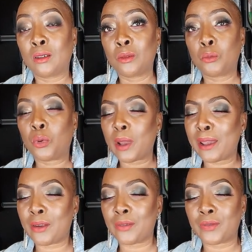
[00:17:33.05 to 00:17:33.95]

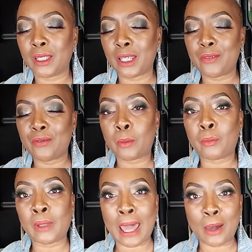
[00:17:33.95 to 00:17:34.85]
prayerfully for
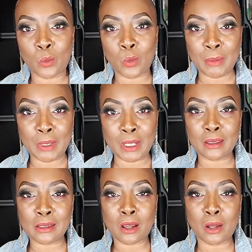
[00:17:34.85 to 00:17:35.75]
Black women in
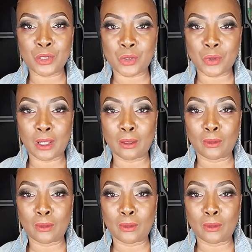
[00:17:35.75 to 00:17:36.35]
this country,